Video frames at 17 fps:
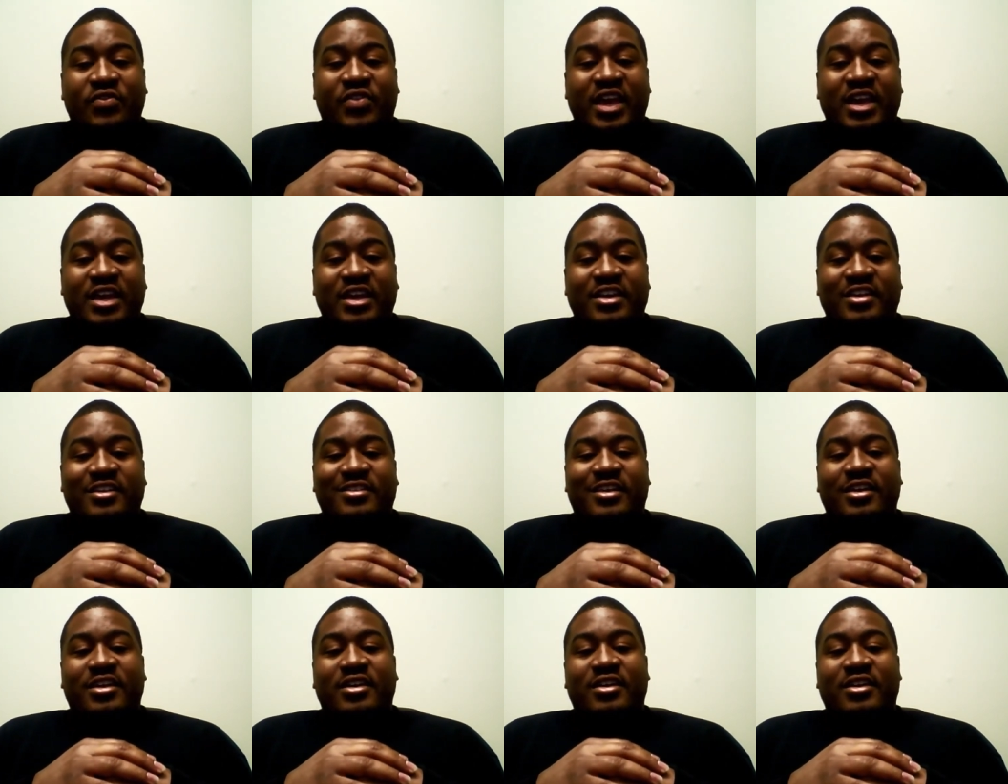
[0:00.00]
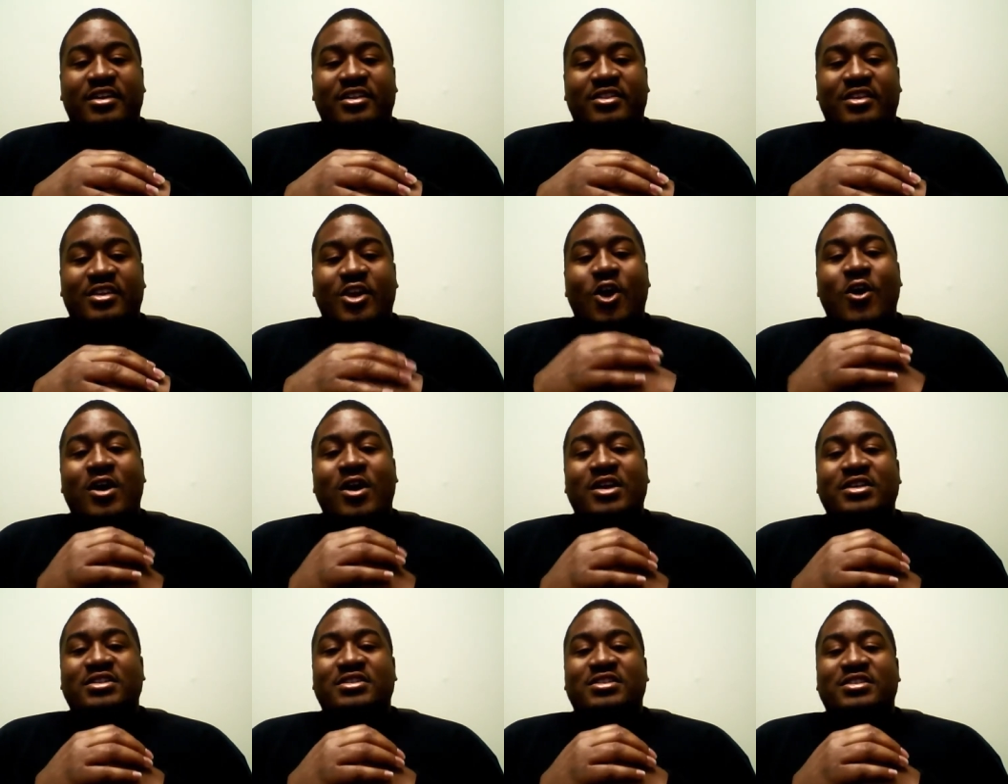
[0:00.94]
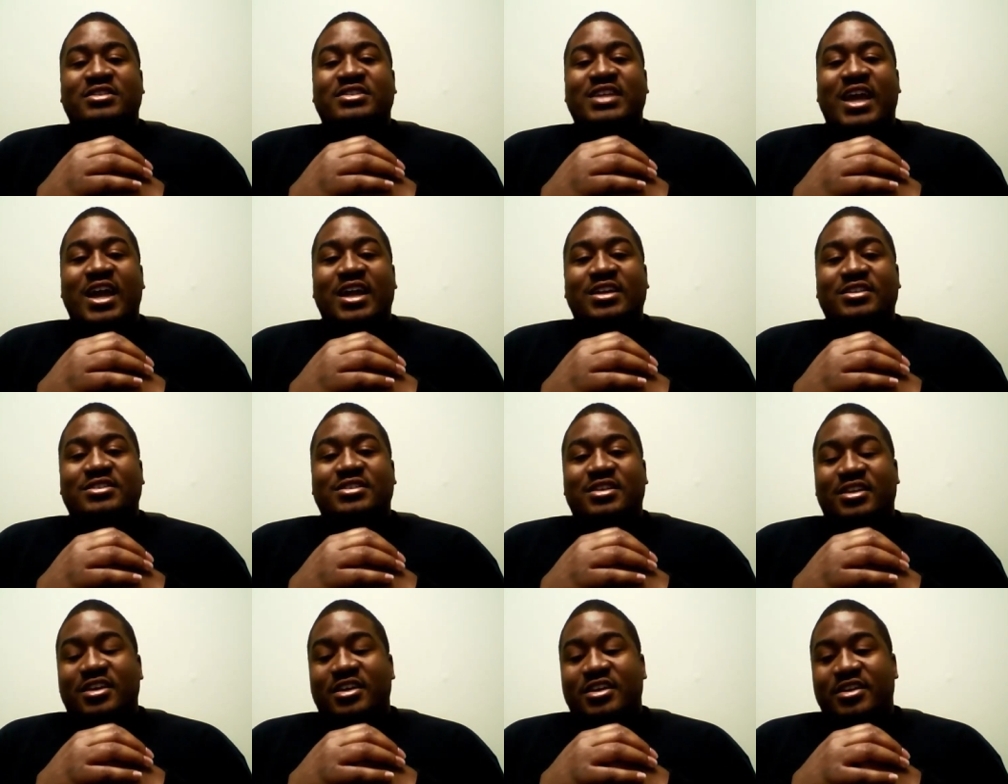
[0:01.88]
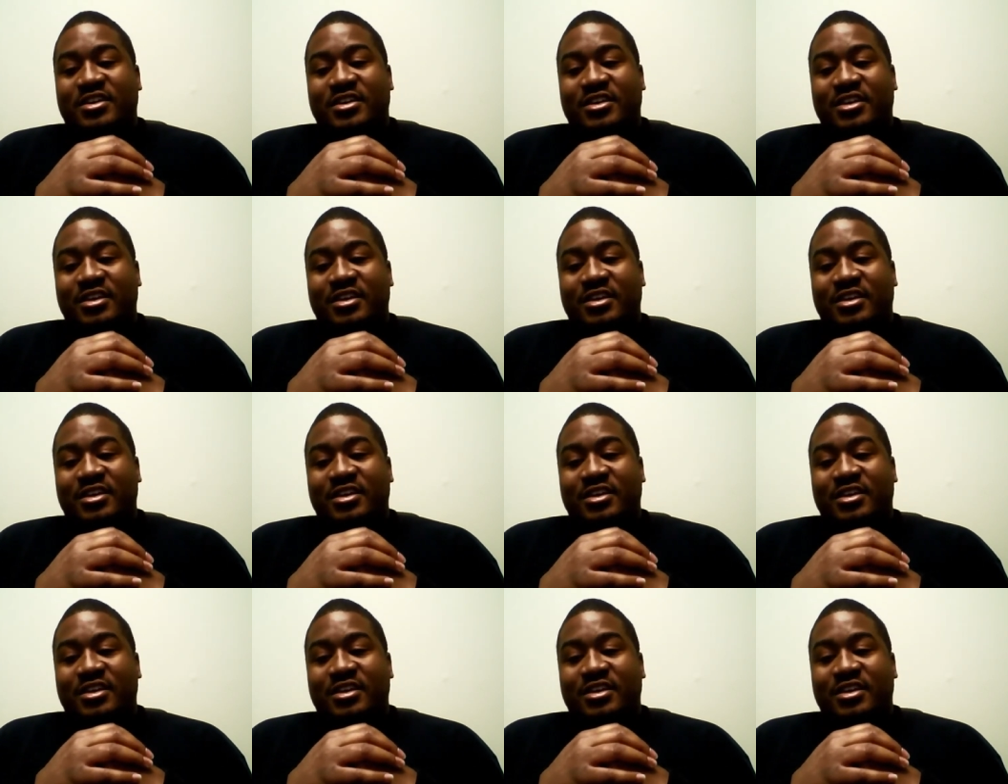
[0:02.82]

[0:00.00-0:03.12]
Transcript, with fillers: they they the artist decided to